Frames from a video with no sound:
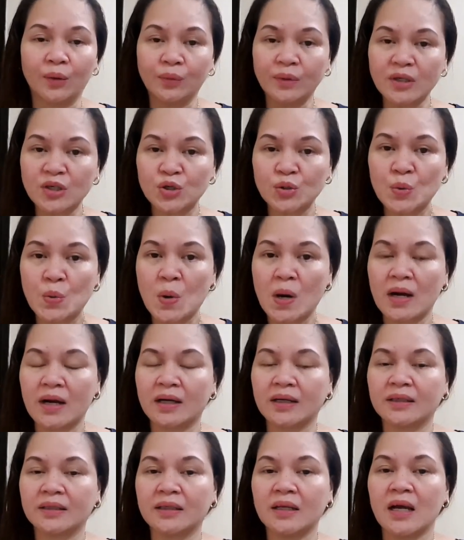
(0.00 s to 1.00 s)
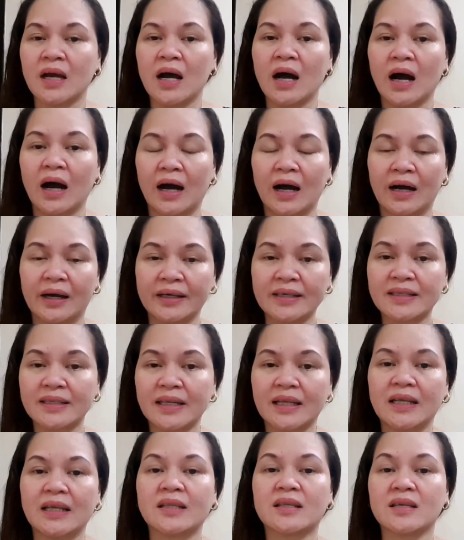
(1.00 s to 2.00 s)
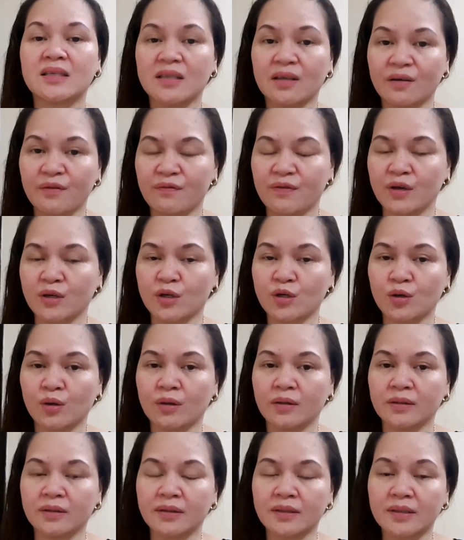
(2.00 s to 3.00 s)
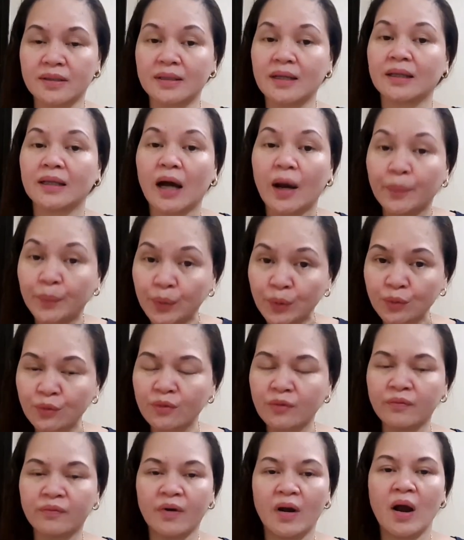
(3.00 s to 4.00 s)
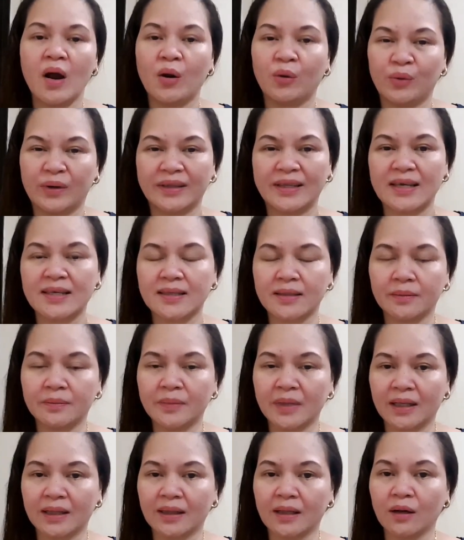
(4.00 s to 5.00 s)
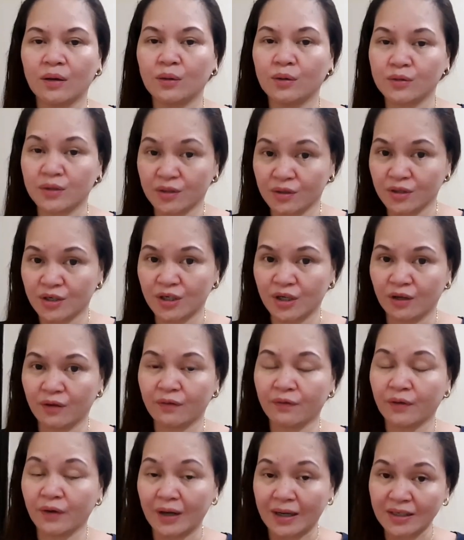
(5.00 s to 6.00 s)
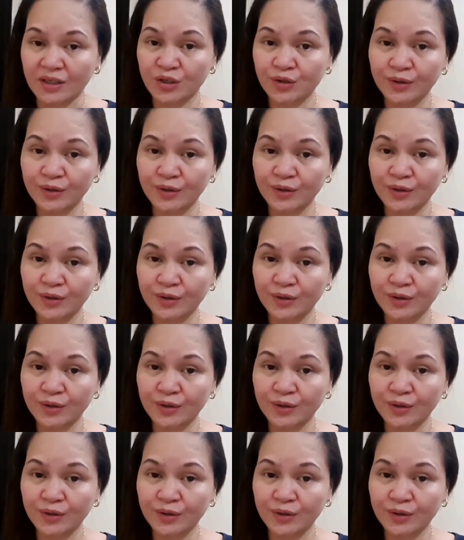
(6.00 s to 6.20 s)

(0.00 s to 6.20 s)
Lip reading: which one is the latest revisions that approve when they submit the closer sheet for a